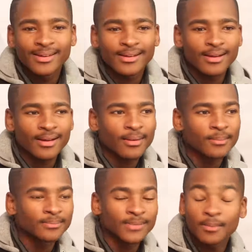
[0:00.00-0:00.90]
Yeah,
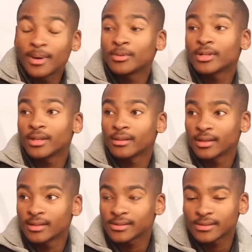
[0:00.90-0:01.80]
I'm okay,
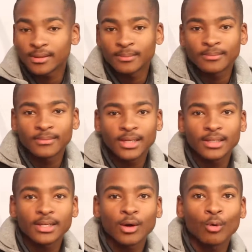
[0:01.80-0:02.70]
thanks.
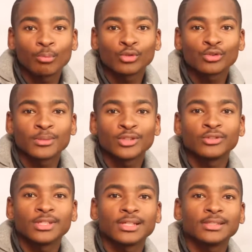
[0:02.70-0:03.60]
Nigel
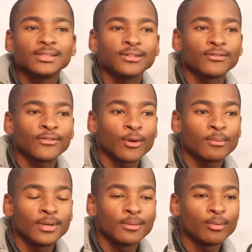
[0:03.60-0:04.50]
Matunyani
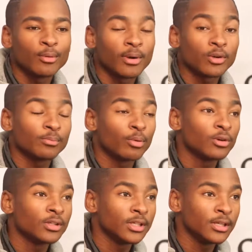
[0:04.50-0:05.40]
from Limpopo. I was
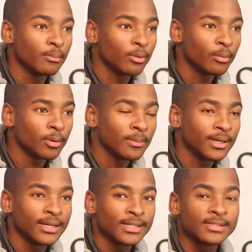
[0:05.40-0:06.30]
born in Limpopo
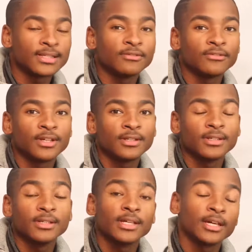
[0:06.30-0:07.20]
but raised and fed
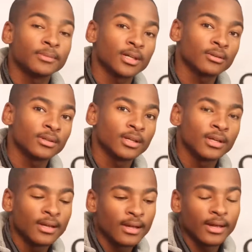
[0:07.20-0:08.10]
in Cape Town.
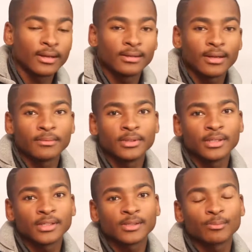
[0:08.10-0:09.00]
And I'm
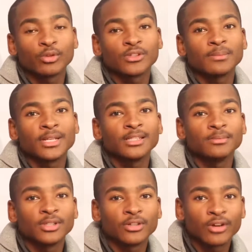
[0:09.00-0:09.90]
a sports management